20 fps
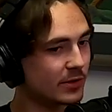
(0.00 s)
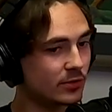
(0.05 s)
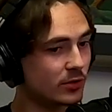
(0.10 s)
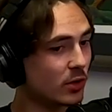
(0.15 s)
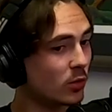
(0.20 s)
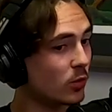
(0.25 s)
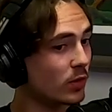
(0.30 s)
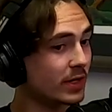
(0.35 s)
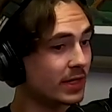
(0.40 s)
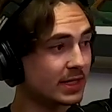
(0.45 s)
You
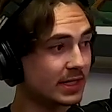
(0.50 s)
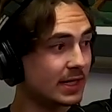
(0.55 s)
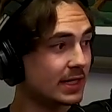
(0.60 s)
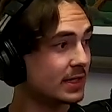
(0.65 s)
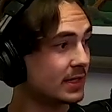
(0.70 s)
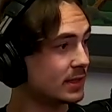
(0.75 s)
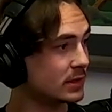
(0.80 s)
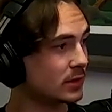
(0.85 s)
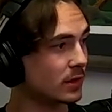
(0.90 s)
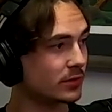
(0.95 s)
don't want to get in
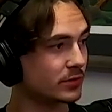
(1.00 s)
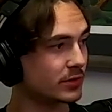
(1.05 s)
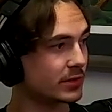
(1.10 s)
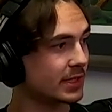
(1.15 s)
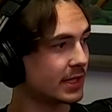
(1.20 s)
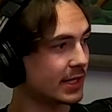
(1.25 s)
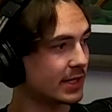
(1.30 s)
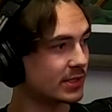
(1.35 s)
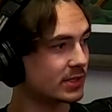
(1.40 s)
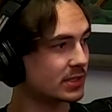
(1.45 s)
these
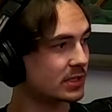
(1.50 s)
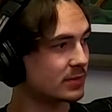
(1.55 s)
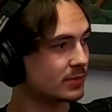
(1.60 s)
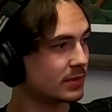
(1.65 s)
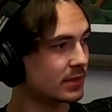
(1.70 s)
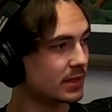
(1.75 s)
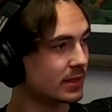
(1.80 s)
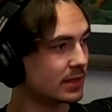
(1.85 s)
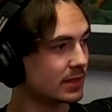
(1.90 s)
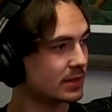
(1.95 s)
altercations
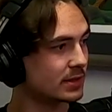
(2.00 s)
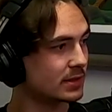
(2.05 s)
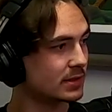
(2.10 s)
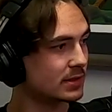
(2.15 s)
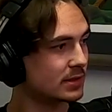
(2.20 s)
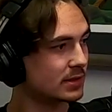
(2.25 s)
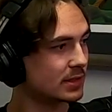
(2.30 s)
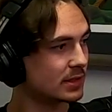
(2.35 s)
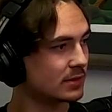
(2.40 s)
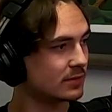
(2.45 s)

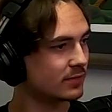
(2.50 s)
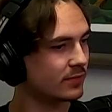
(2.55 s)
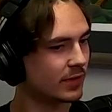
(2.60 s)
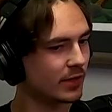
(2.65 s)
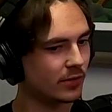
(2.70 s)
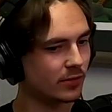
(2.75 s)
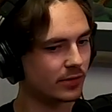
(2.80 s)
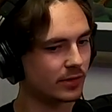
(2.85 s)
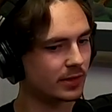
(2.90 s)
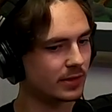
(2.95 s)
because it's
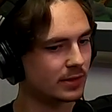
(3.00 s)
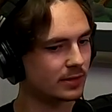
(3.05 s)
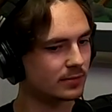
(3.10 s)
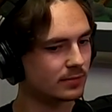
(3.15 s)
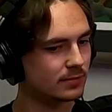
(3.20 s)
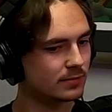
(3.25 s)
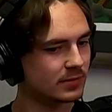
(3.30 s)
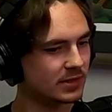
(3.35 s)
very